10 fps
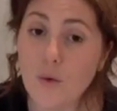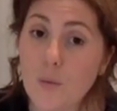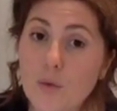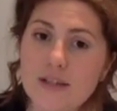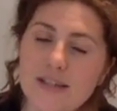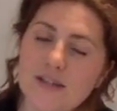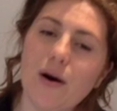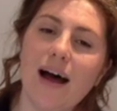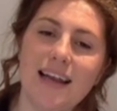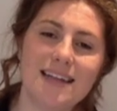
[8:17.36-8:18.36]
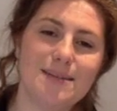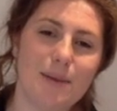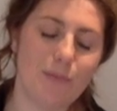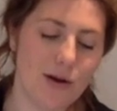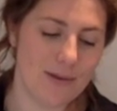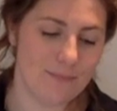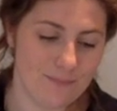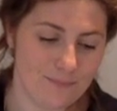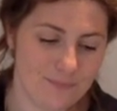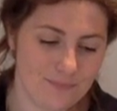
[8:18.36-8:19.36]
What is your earliest memory?
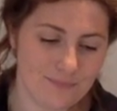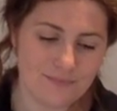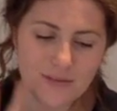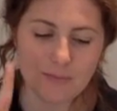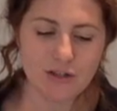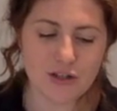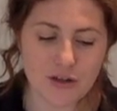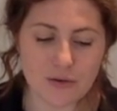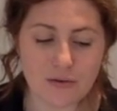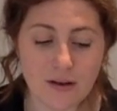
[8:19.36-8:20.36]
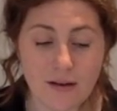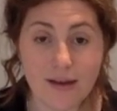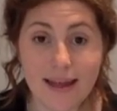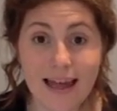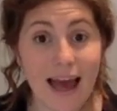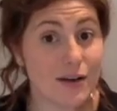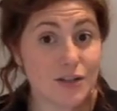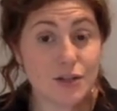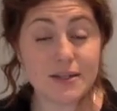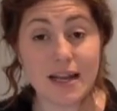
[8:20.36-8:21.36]
Number 2, how
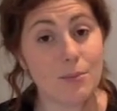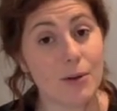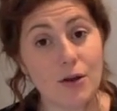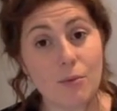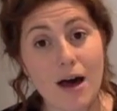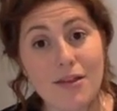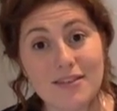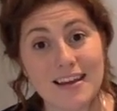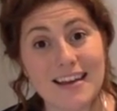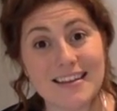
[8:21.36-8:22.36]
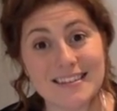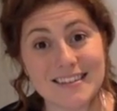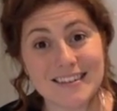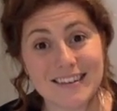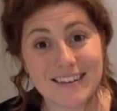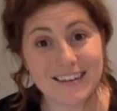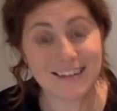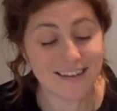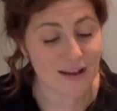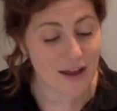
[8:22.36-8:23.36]
did you celebrate your birthdays?
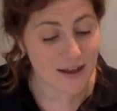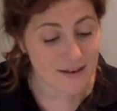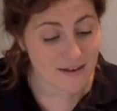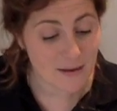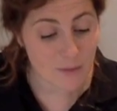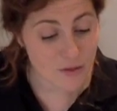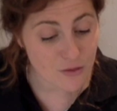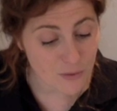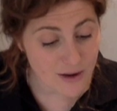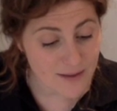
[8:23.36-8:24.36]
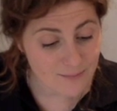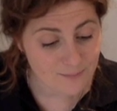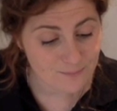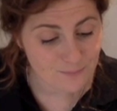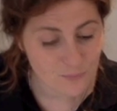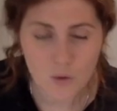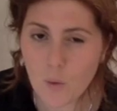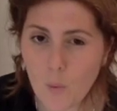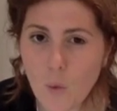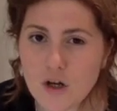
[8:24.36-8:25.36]
Number 3,
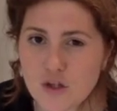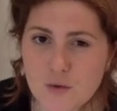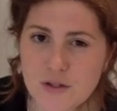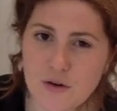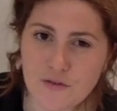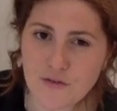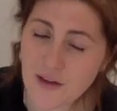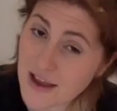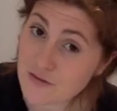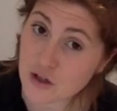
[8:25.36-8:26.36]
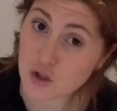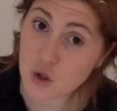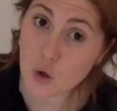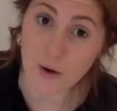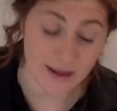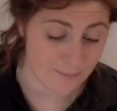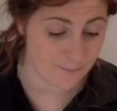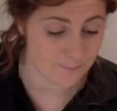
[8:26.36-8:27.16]
what was your favourite toy?